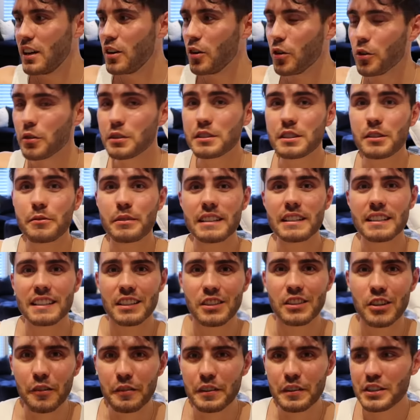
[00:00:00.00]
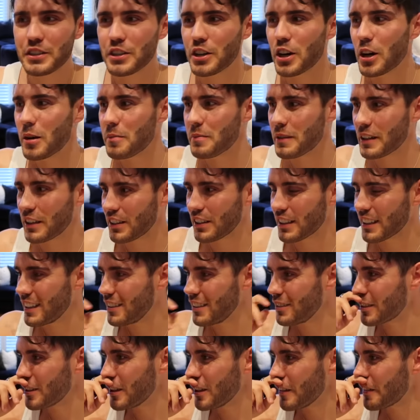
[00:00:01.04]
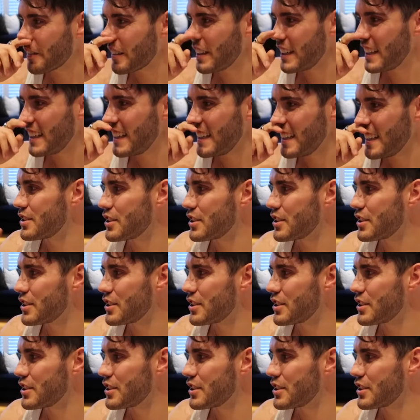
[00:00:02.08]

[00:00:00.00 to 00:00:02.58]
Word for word: Also went to the coffee shop and got a little coffee.